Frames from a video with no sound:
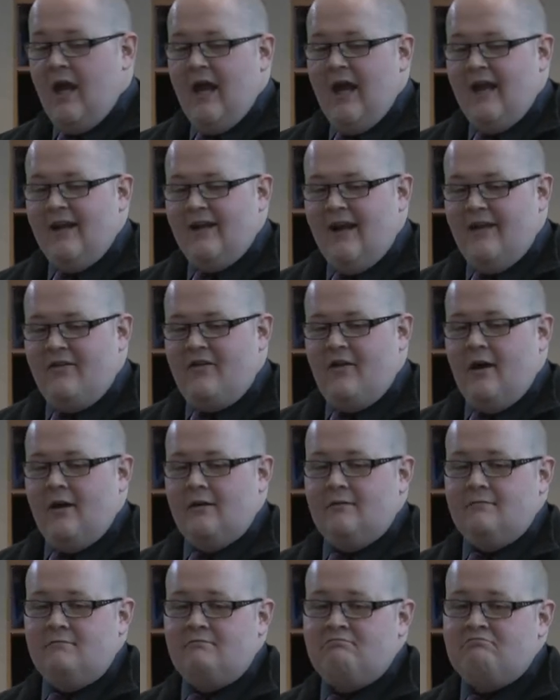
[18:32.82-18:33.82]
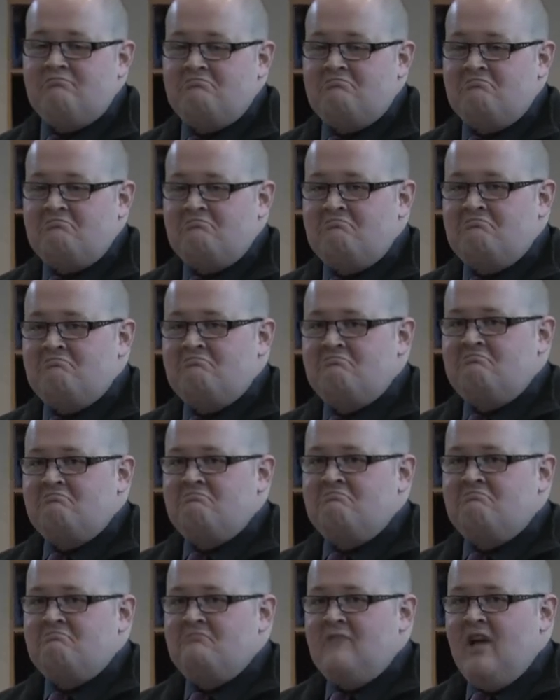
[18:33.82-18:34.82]
And I thought,
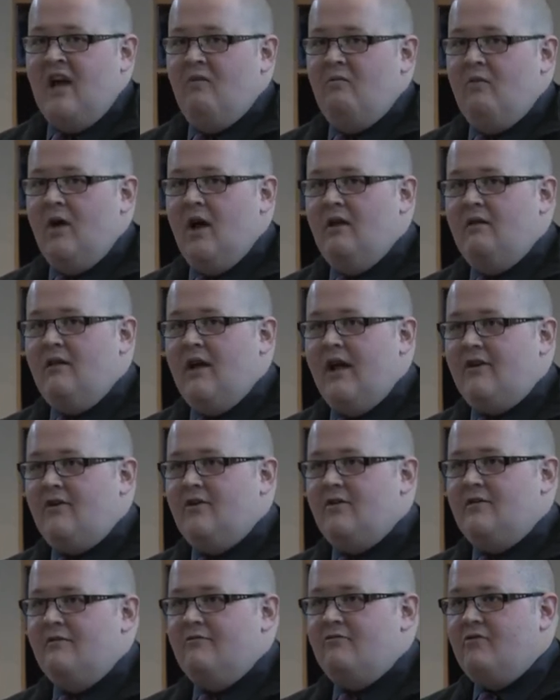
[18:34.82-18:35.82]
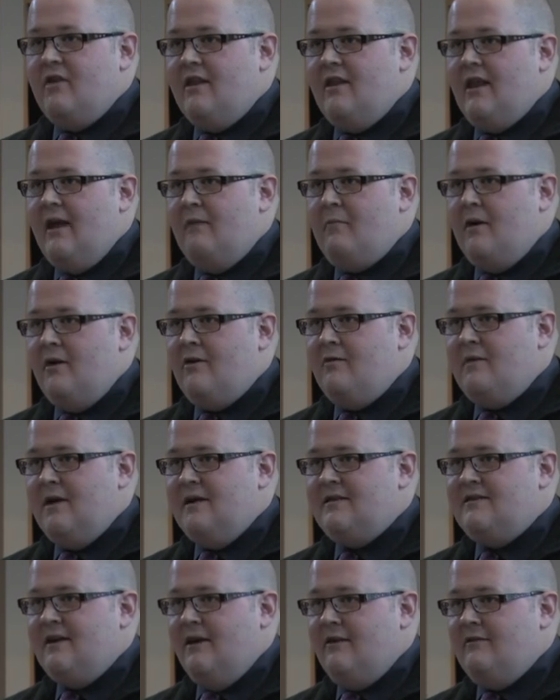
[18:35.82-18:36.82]
well, I couldn't have written that better
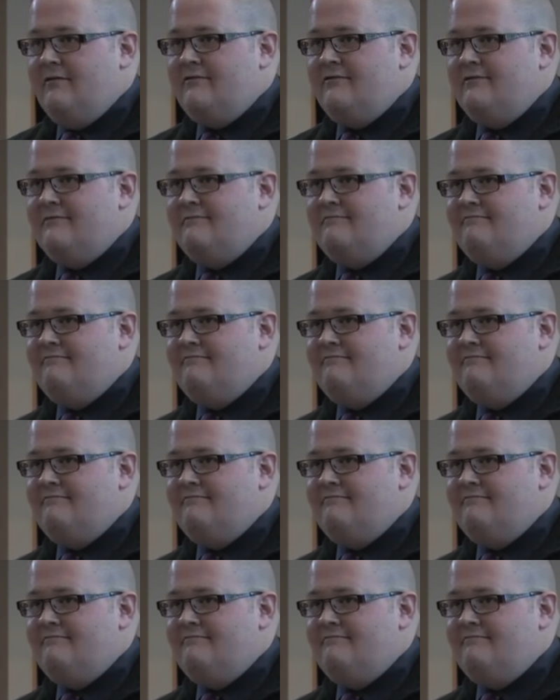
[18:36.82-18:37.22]
myself.